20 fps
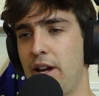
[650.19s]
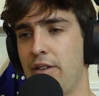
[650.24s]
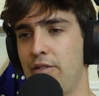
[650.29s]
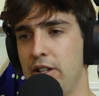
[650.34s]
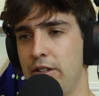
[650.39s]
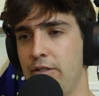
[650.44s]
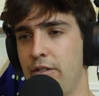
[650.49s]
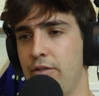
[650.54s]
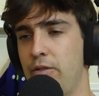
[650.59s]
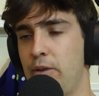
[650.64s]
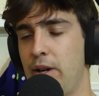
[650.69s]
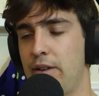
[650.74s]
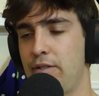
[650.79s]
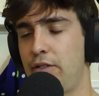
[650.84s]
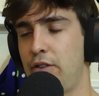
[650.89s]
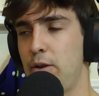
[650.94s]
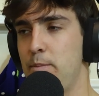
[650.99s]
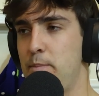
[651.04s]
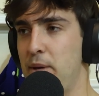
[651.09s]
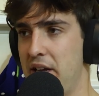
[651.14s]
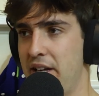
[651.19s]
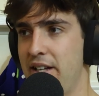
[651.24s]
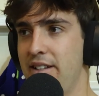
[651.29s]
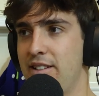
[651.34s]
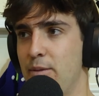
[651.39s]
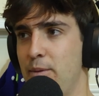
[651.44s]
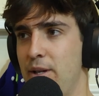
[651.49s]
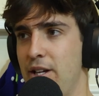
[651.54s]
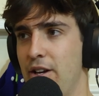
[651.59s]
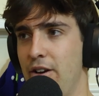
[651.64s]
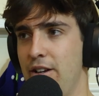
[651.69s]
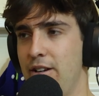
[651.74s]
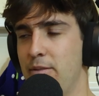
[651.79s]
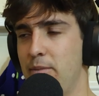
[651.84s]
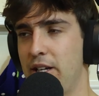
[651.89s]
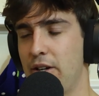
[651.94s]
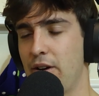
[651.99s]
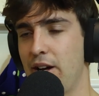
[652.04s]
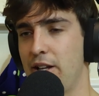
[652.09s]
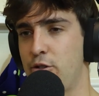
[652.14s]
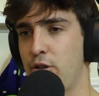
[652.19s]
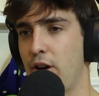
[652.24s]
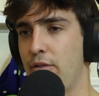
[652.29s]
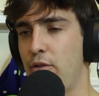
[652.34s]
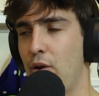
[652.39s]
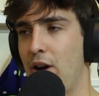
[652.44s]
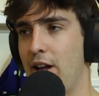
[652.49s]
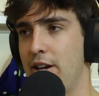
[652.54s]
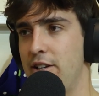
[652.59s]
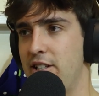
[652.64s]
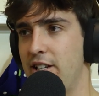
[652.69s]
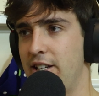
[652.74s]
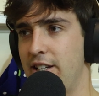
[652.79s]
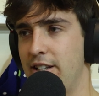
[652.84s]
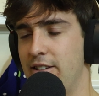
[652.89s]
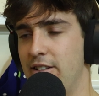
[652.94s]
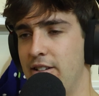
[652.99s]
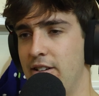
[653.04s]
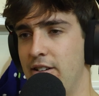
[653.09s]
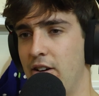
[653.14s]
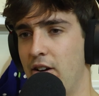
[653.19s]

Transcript: have a few pigs that we own, and we go out truffle hunting